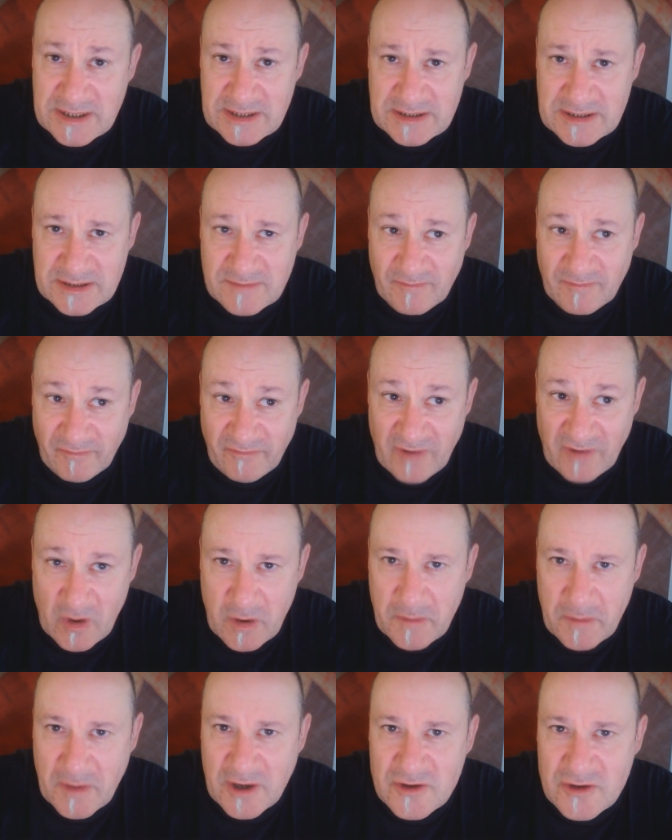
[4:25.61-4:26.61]
It's
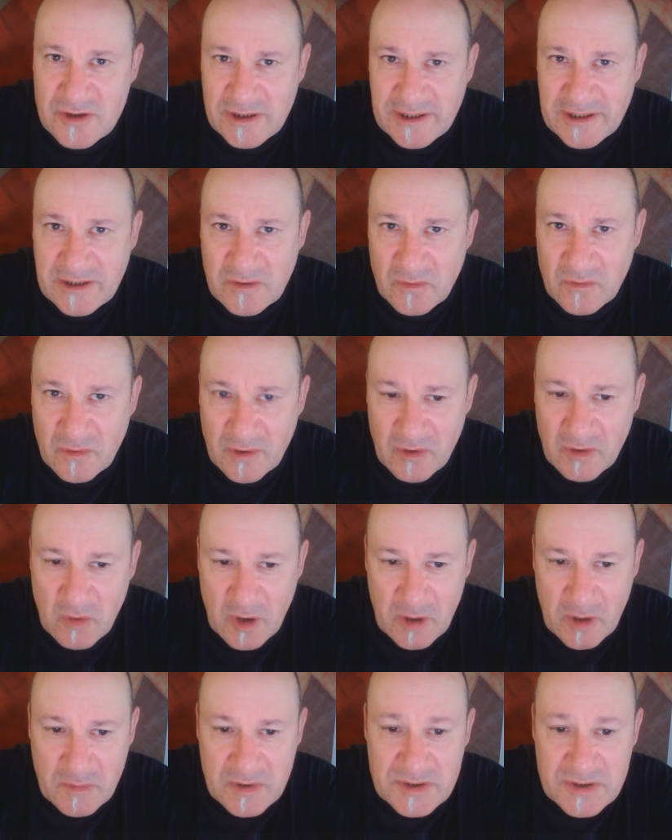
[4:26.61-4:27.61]
very much legal
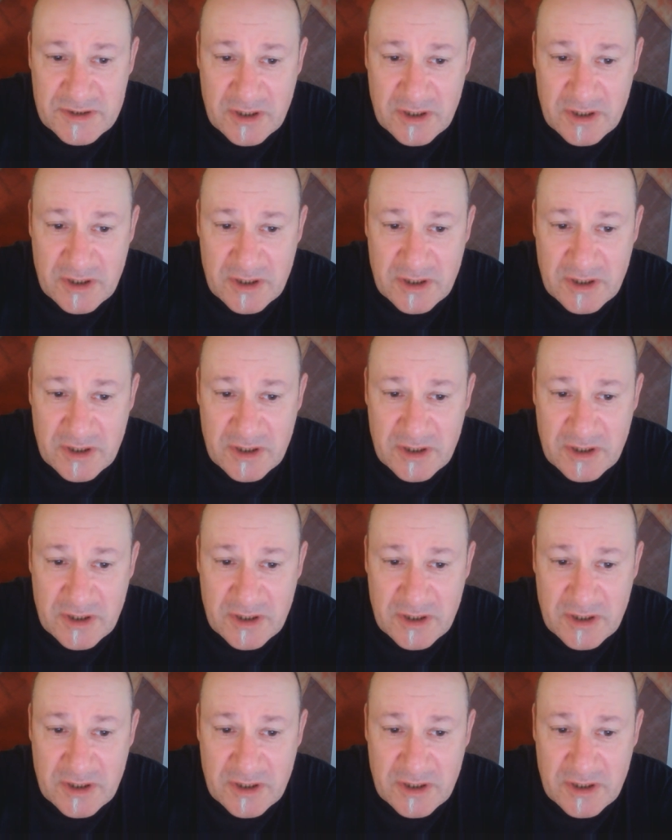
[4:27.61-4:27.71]
requirement.